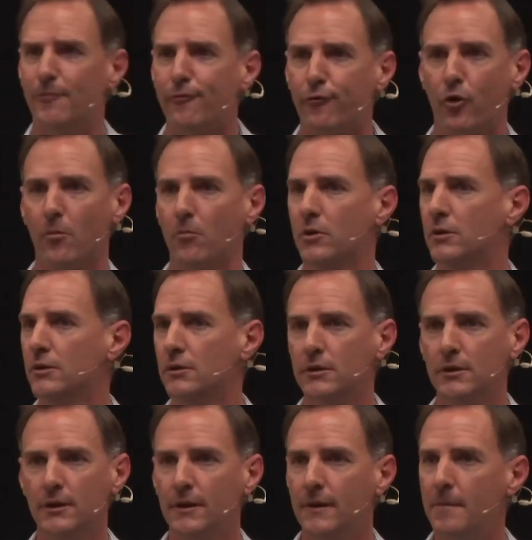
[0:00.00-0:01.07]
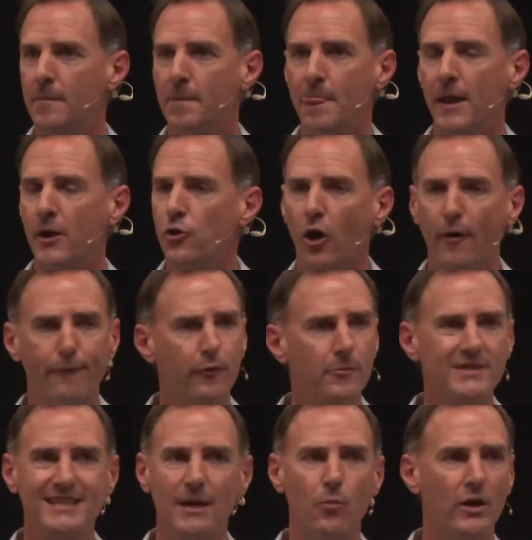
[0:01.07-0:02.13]
from? Not from
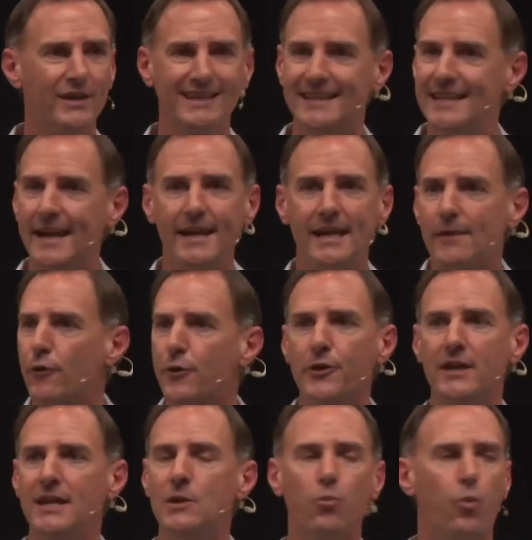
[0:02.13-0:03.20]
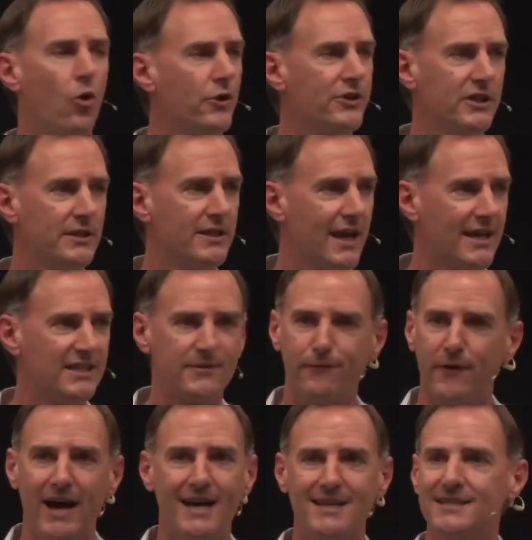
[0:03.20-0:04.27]
someone getting everything he wanted as
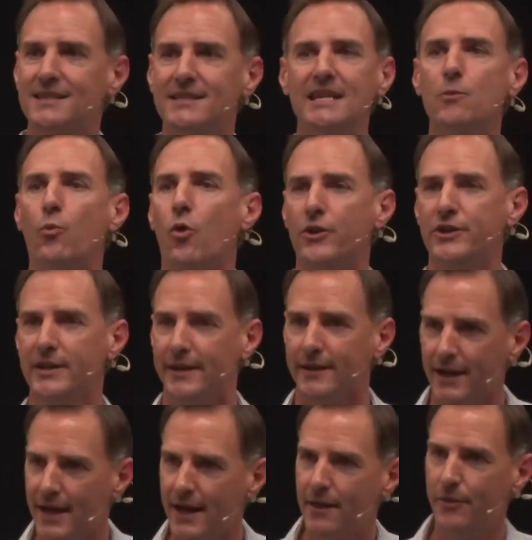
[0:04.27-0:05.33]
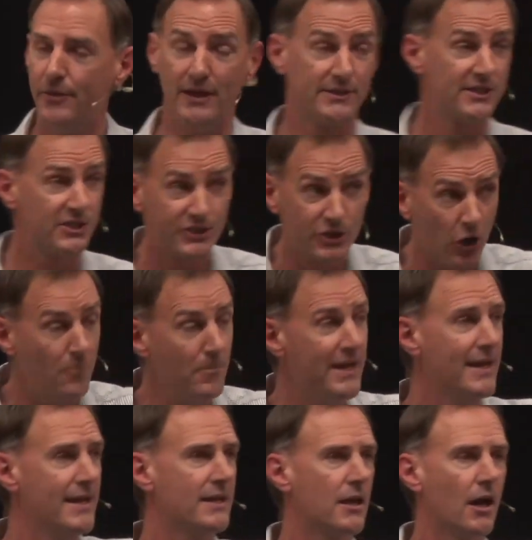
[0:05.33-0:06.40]
fast as he wanted it. So
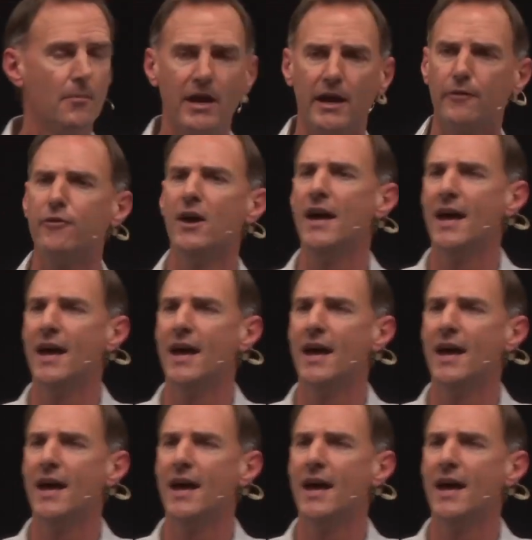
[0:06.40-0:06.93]
many come out of